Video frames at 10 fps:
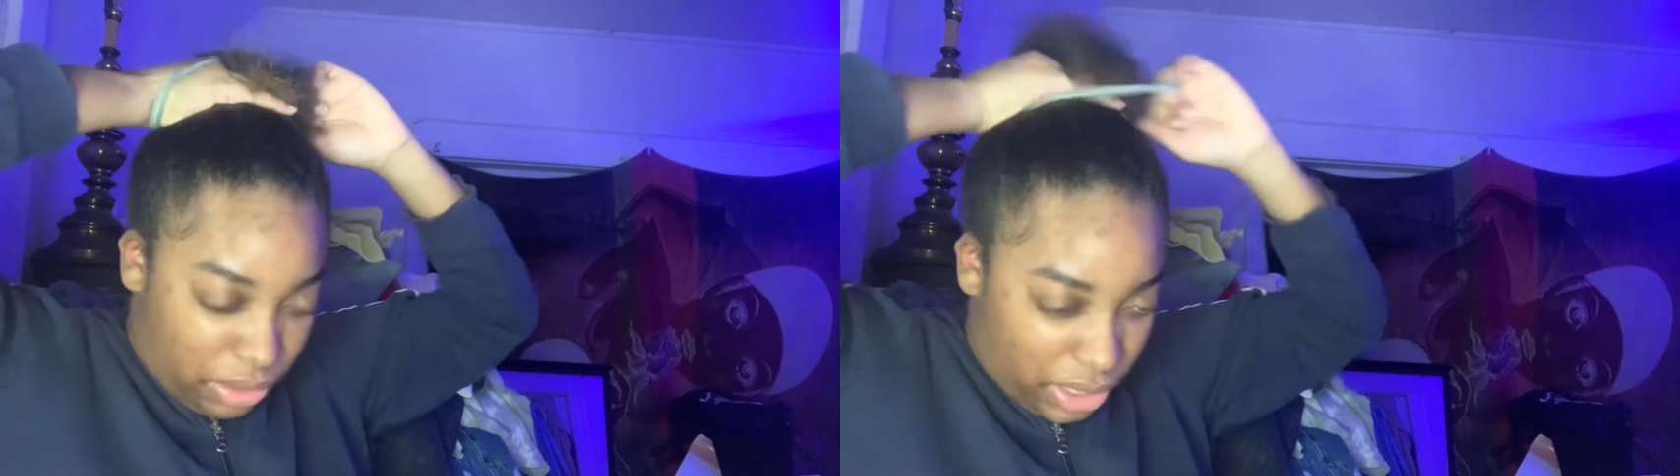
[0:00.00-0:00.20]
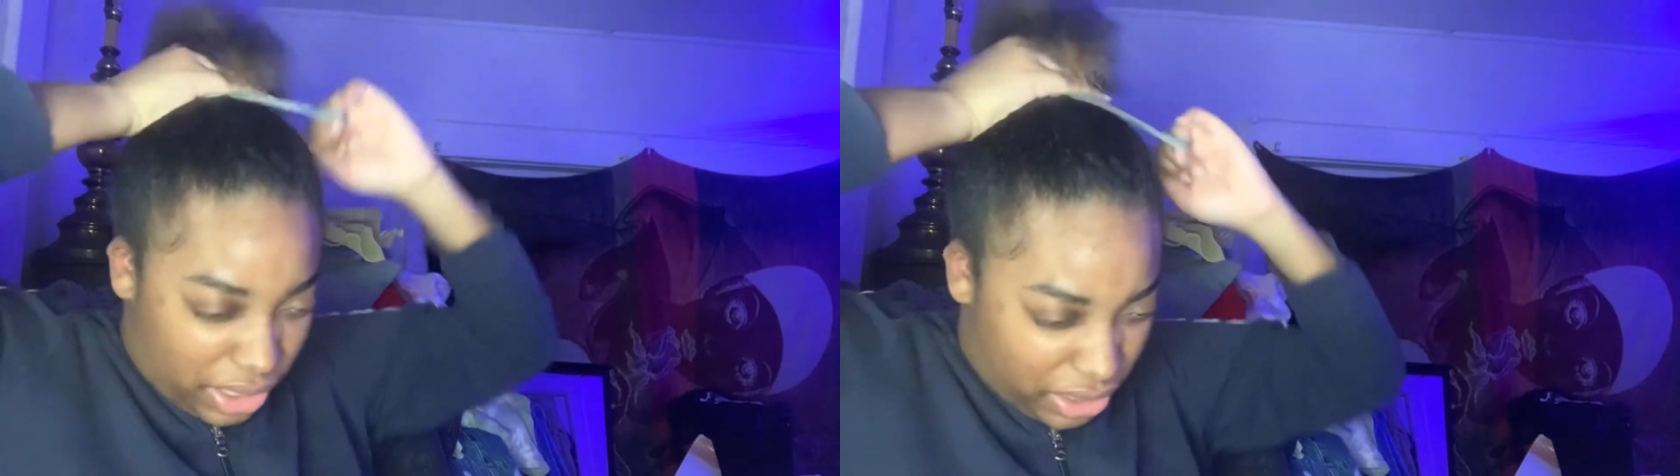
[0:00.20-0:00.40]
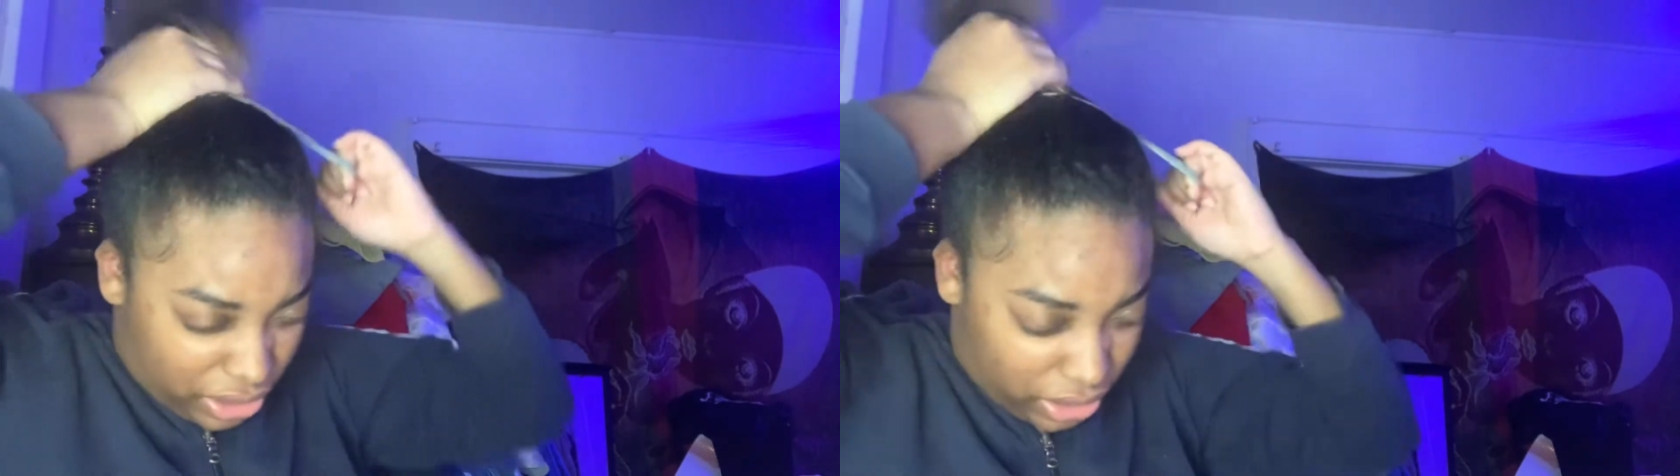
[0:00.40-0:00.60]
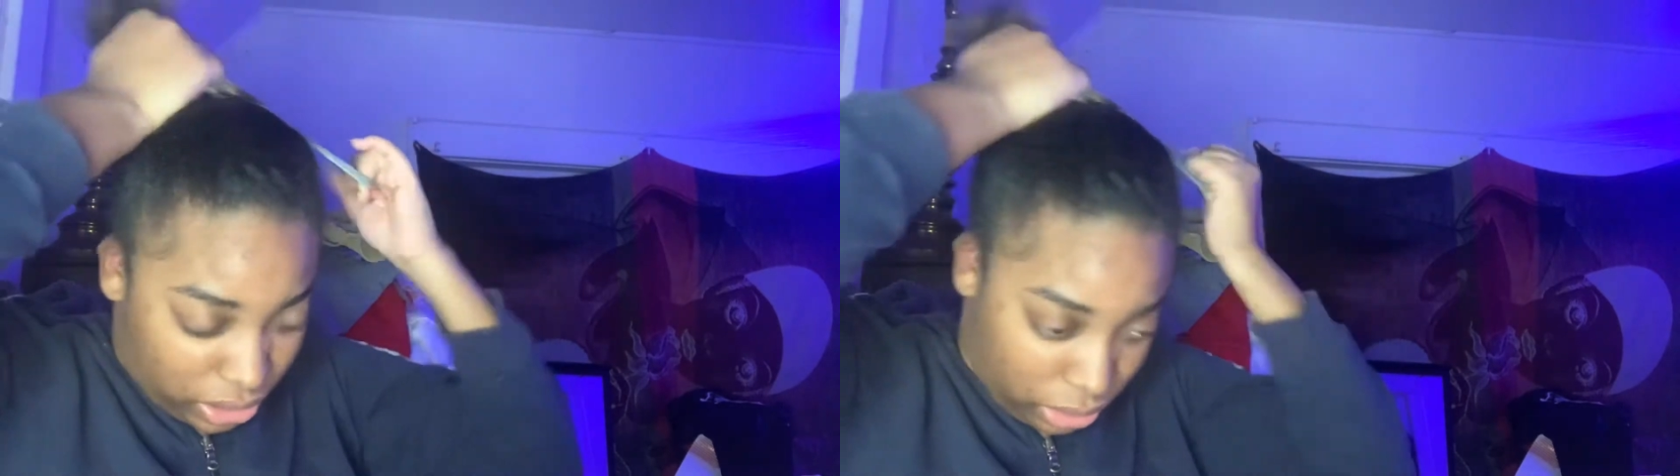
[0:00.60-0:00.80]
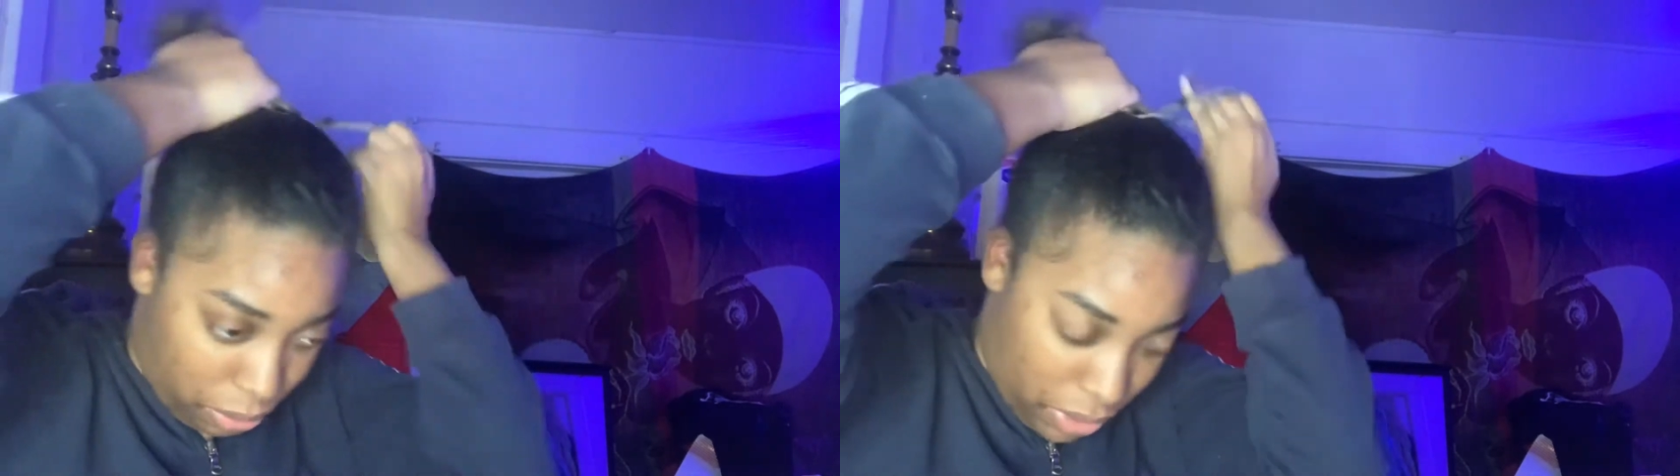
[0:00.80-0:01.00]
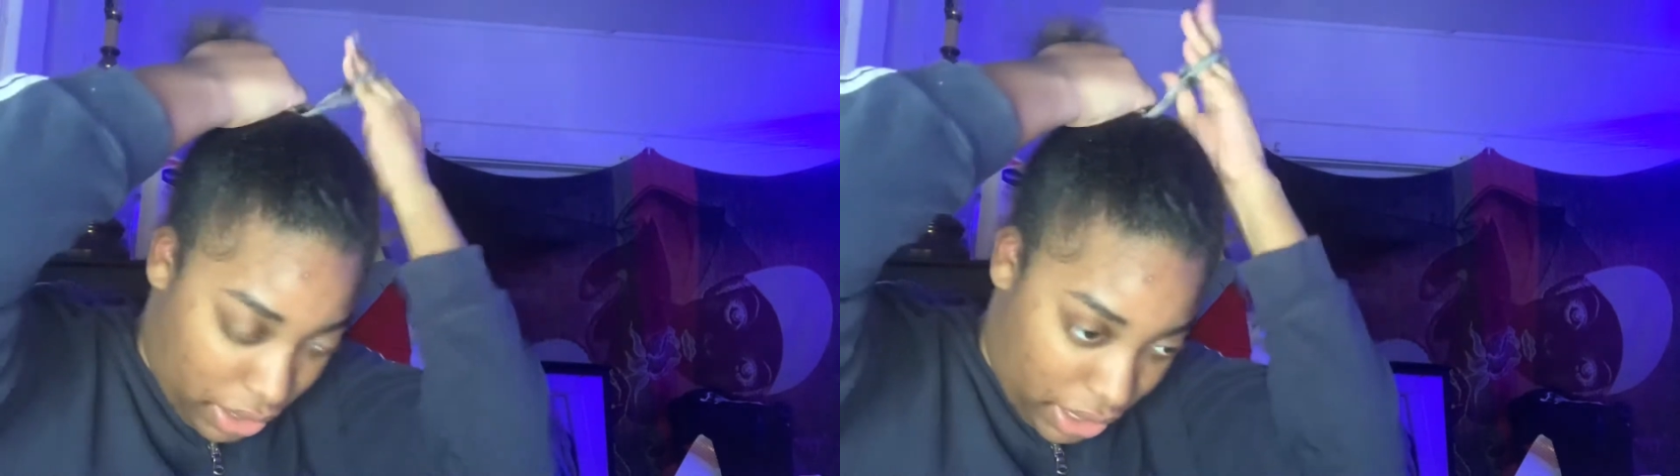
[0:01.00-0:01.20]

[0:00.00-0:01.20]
is just put it